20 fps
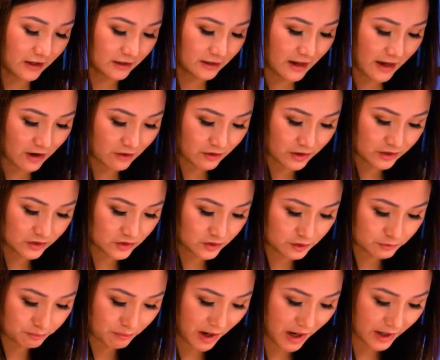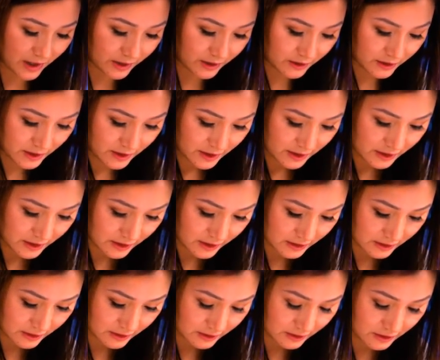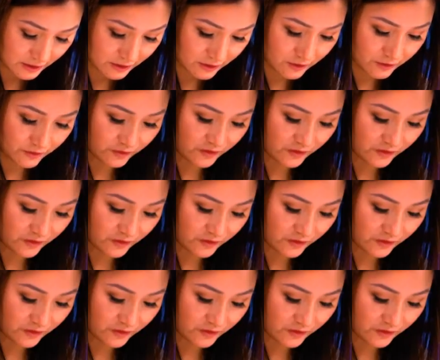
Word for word: and how I just by, you know,